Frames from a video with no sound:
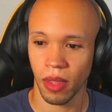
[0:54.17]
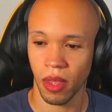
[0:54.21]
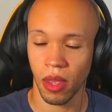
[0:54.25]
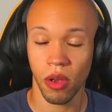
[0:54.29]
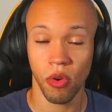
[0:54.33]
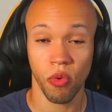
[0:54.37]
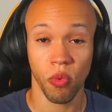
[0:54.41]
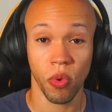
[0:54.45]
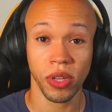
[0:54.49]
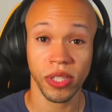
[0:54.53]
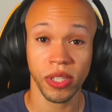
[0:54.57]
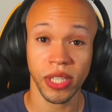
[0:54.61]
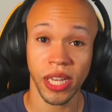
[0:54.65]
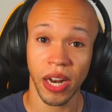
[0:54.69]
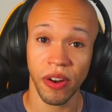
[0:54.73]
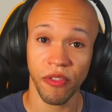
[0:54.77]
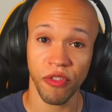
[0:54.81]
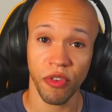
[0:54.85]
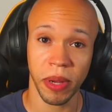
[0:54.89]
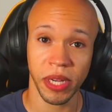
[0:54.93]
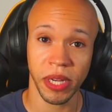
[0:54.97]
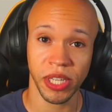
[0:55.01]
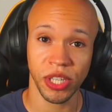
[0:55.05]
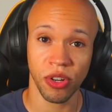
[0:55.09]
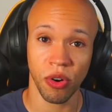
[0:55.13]
We also got
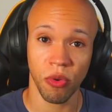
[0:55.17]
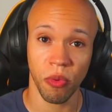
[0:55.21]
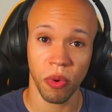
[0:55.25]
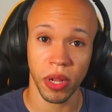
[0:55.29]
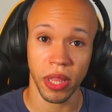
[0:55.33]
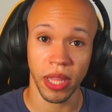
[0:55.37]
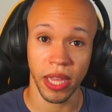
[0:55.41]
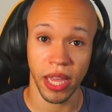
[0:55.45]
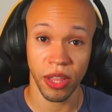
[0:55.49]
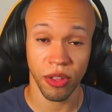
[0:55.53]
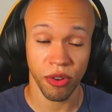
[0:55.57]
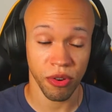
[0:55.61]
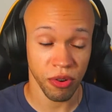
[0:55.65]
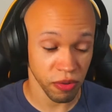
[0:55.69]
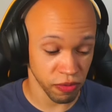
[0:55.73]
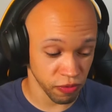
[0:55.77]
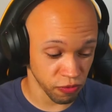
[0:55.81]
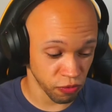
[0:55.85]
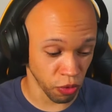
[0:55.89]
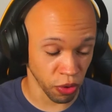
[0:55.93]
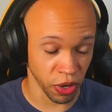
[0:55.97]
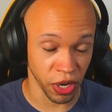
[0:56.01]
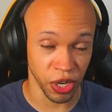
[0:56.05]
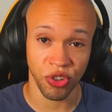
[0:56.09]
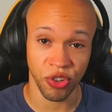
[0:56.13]
information on one of the other
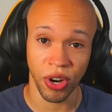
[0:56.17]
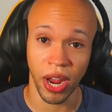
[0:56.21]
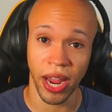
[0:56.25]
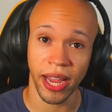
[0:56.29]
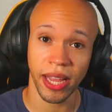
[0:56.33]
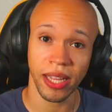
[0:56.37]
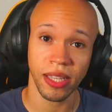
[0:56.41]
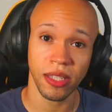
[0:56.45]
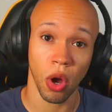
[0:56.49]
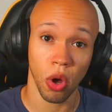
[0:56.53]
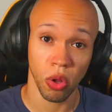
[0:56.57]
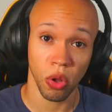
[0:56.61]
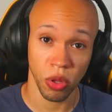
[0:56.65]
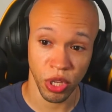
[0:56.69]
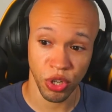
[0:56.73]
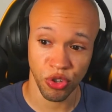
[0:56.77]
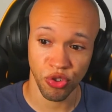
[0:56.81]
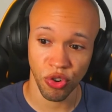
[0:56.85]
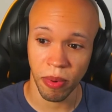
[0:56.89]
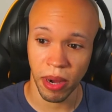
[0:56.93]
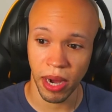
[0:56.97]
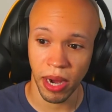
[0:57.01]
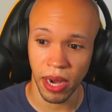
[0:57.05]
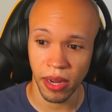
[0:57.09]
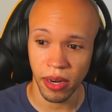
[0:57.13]
4-Gate Dragons, Holy
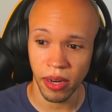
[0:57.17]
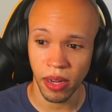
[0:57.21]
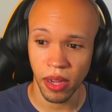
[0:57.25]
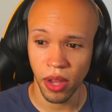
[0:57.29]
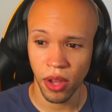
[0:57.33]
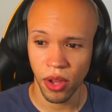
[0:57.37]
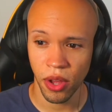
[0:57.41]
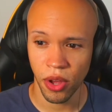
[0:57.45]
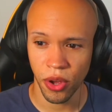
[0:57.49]
Dramon,